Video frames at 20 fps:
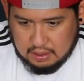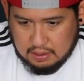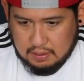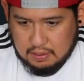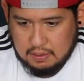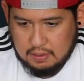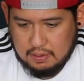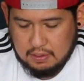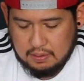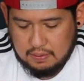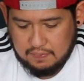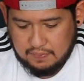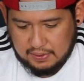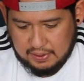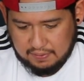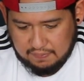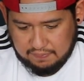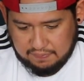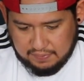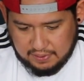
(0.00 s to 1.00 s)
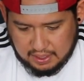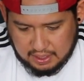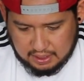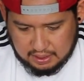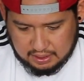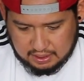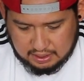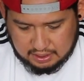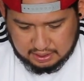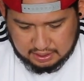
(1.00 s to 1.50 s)
If I can
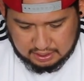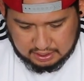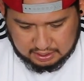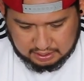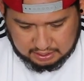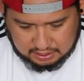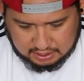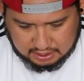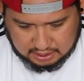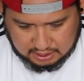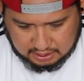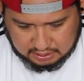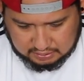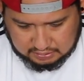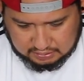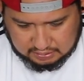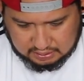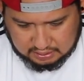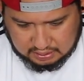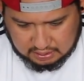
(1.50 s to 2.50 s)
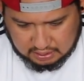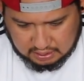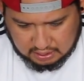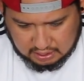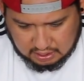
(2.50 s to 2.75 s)
find it, guys.